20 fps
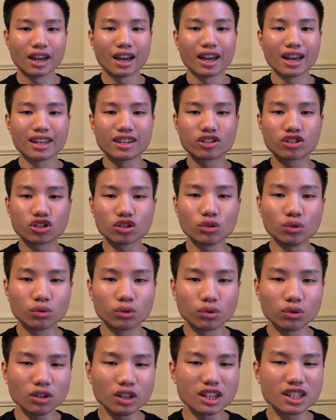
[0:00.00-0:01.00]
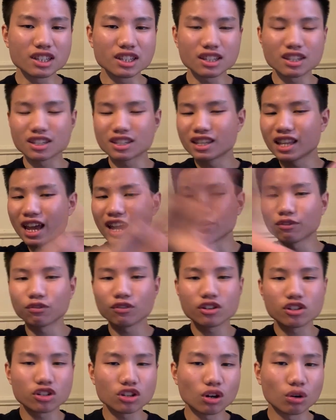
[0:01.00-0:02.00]
And so, you can just
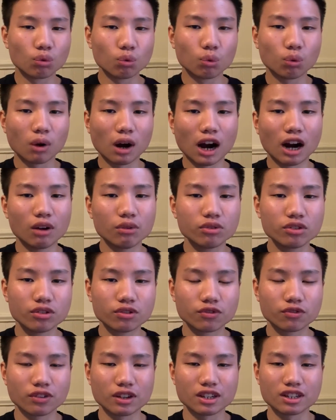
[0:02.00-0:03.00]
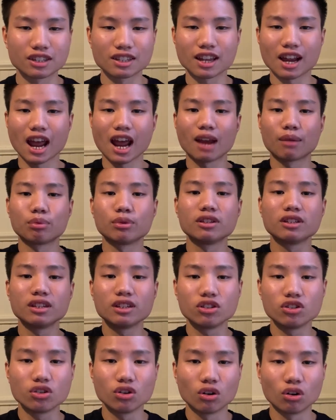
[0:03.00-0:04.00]
lavish around the things that happen in
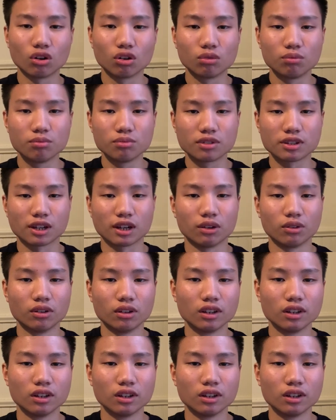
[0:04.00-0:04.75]
your hometown,